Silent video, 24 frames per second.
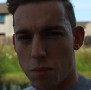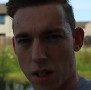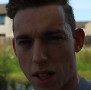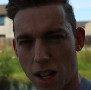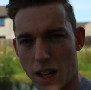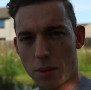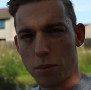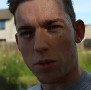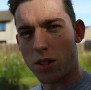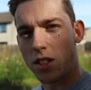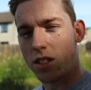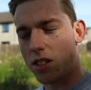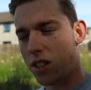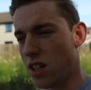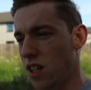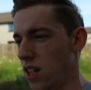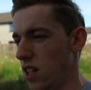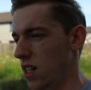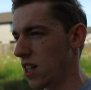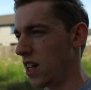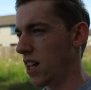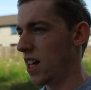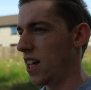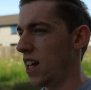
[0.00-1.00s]
Being able to
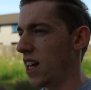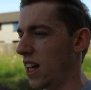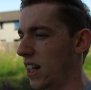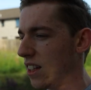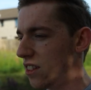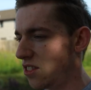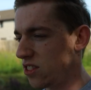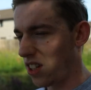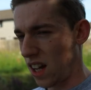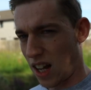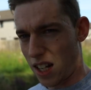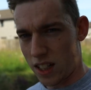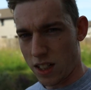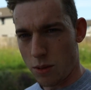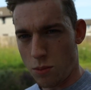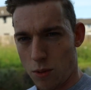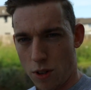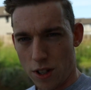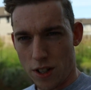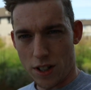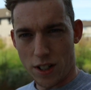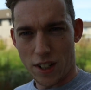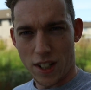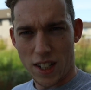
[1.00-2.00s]
see exactly
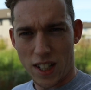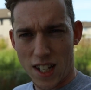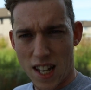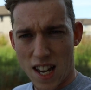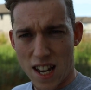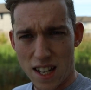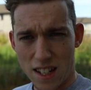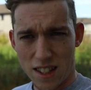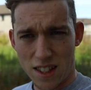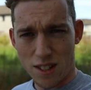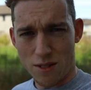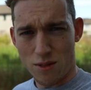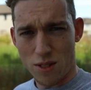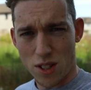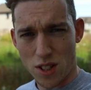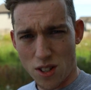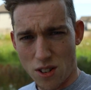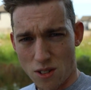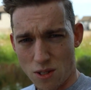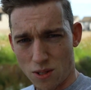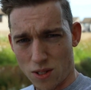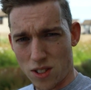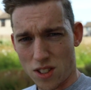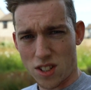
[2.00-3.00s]
what you're going to get in the
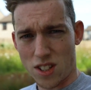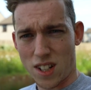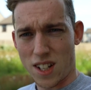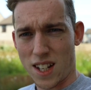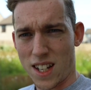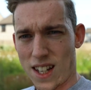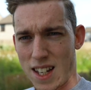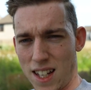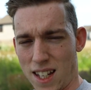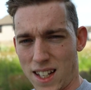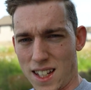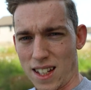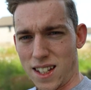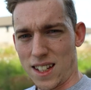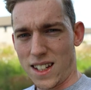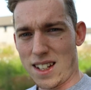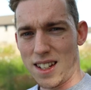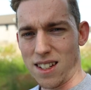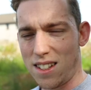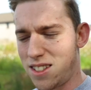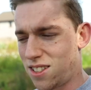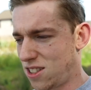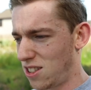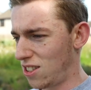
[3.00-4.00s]
results
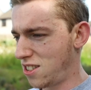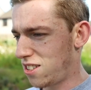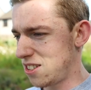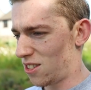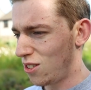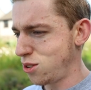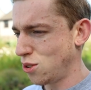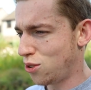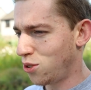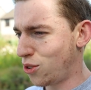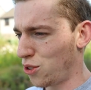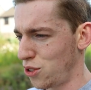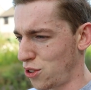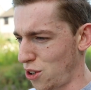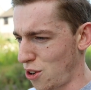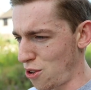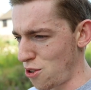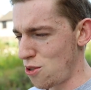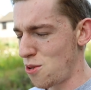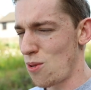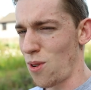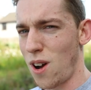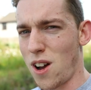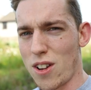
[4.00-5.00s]
is so